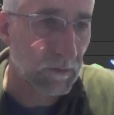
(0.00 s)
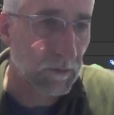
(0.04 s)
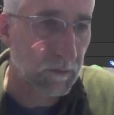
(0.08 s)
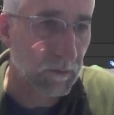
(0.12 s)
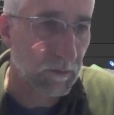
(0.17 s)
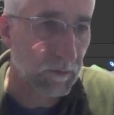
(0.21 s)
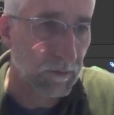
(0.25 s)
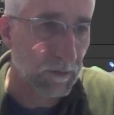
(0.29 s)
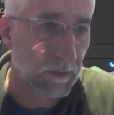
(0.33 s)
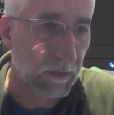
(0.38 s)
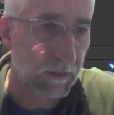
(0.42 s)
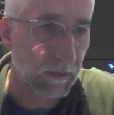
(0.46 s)

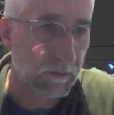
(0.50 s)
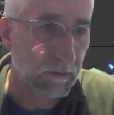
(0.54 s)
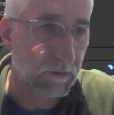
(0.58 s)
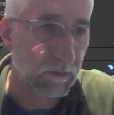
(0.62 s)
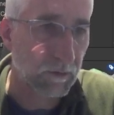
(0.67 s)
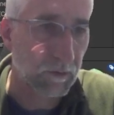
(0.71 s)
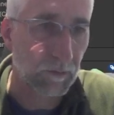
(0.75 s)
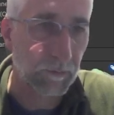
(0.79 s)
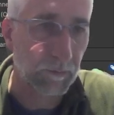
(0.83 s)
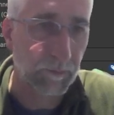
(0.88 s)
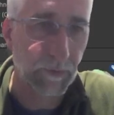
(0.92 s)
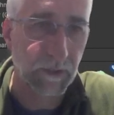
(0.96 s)
because
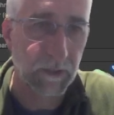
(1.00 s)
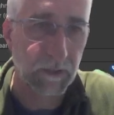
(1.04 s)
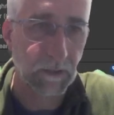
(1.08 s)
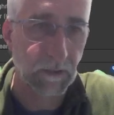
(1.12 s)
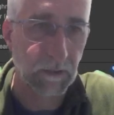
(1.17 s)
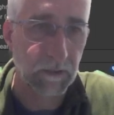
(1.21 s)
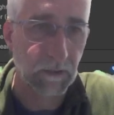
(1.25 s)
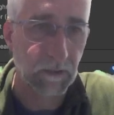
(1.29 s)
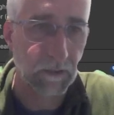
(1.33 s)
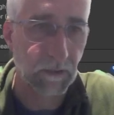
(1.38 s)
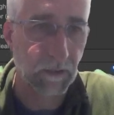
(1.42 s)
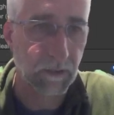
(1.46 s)

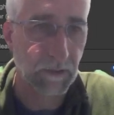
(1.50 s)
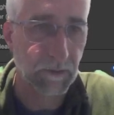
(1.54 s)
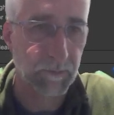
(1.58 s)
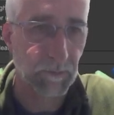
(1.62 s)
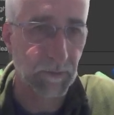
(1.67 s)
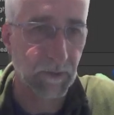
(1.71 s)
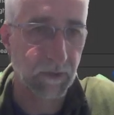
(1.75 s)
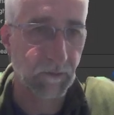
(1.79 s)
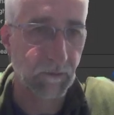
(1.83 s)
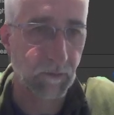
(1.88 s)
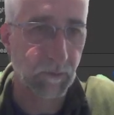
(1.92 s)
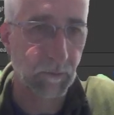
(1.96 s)
HDRP has
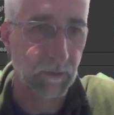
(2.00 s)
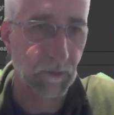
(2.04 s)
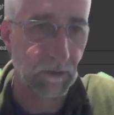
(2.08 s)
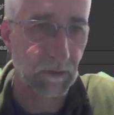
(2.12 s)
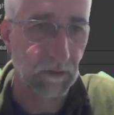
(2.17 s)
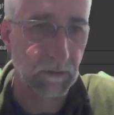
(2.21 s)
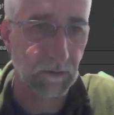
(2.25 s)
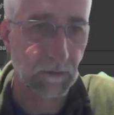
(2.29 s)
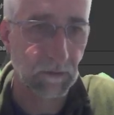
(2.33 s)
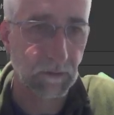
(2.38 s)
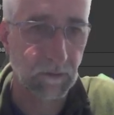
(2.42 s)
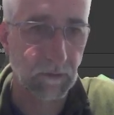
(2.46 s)
been giving me
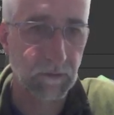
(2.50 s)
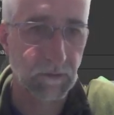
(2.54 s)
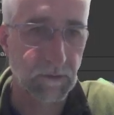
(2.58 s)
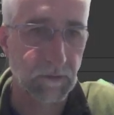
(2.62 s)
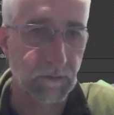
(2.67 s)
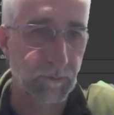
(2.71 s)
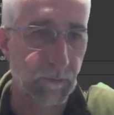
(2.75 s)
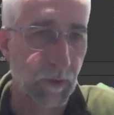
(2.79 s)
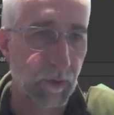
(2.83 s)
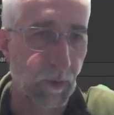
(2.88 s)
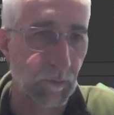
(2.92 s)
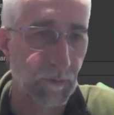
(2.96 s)
lots
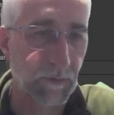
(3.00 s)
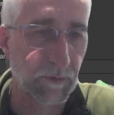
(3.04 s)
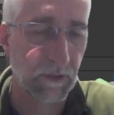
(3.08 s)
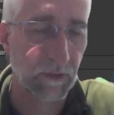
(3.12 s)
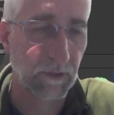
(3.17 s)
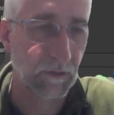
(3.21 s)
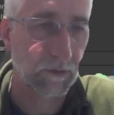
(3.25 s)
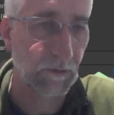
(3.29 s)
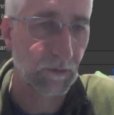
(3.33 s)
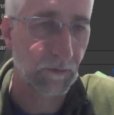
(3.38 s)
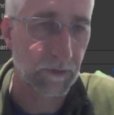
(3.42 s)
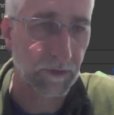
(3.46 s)
of problems. I
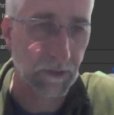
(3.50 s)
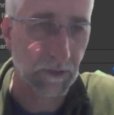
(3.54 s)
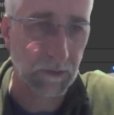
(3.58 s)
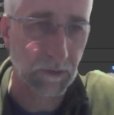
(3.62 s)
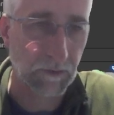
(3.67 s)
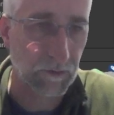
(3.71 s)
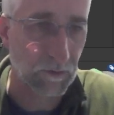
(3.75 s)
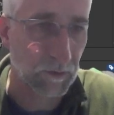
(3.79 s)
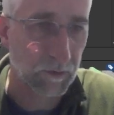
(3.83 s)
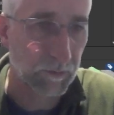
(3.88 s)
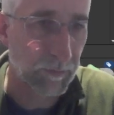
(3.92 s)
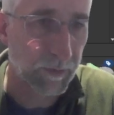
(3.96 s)
don't know if it's
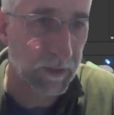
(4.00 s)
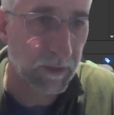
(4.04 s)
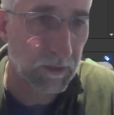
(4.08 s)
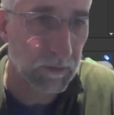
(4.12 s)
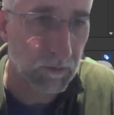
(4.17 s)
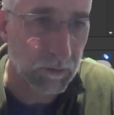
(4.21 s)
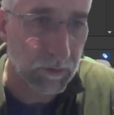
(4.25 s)
HDRP or